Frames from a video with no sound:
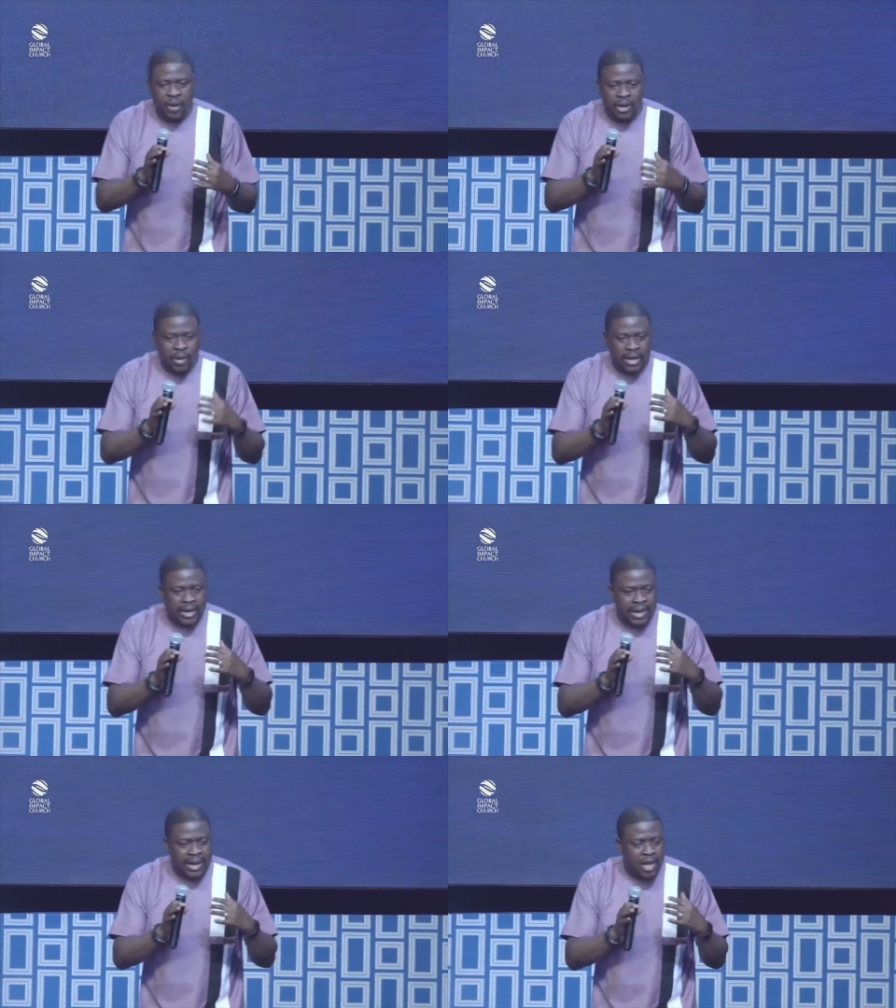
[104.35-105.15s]
when, when
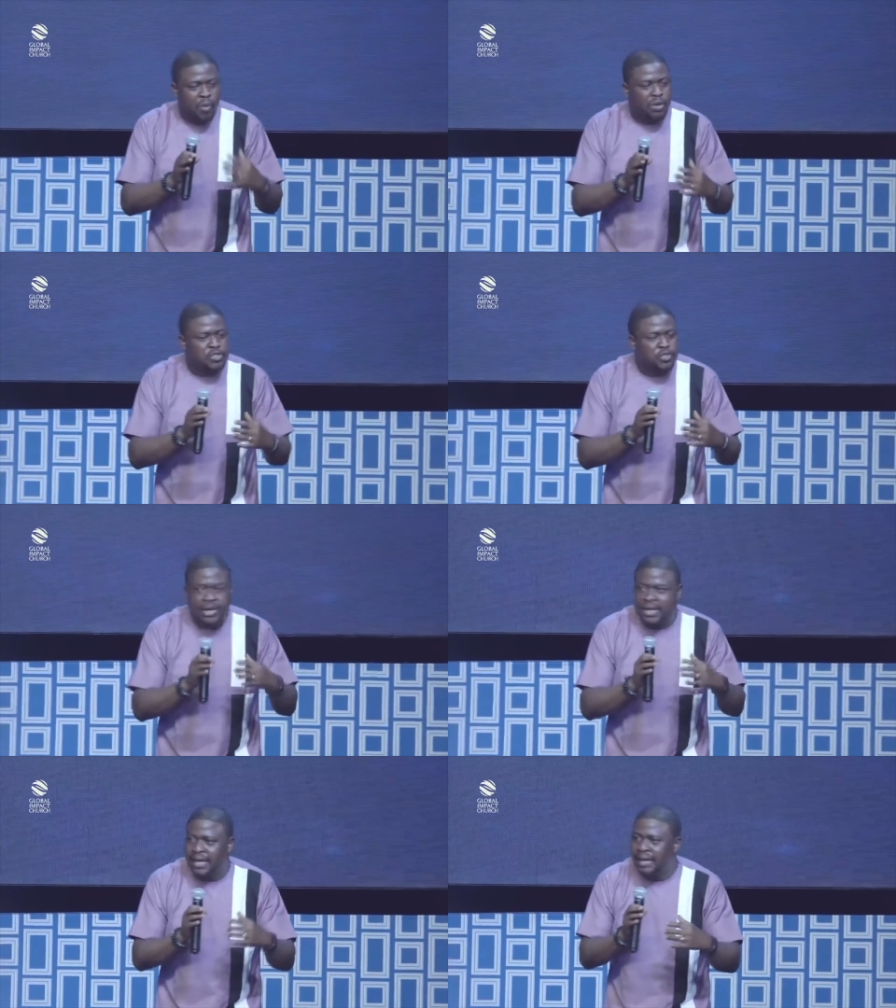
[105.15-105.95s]
a lion wants to
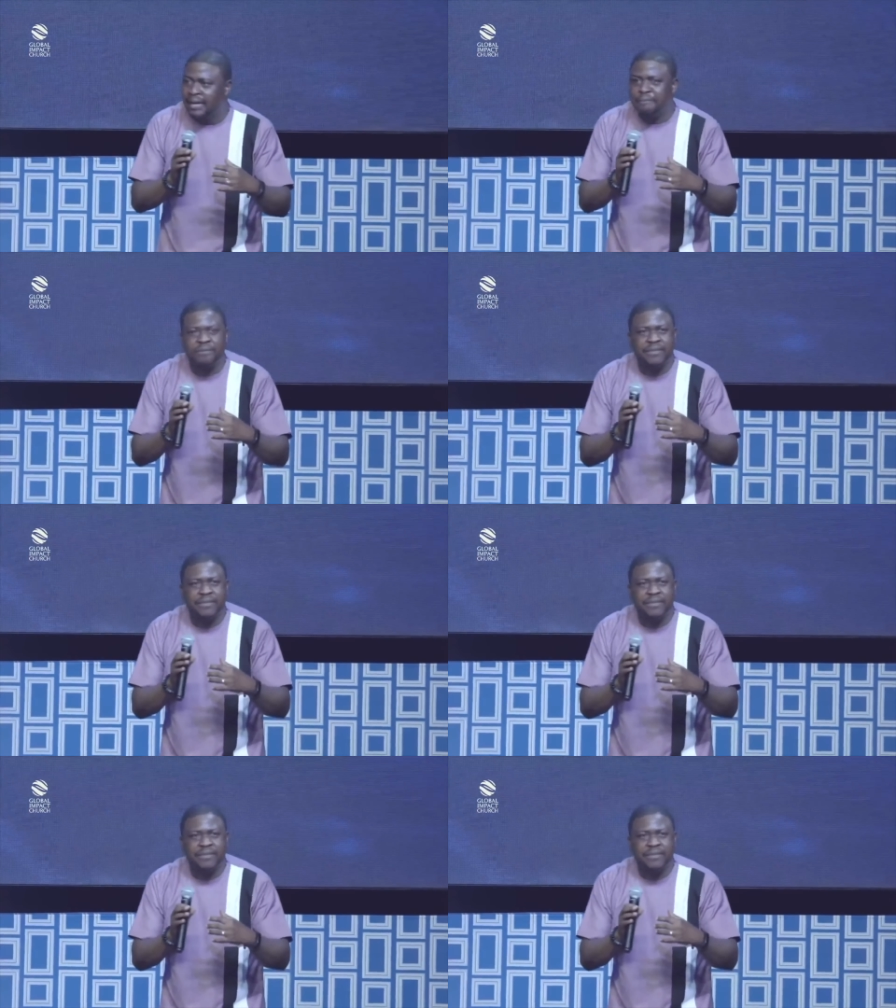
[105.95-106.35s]
kill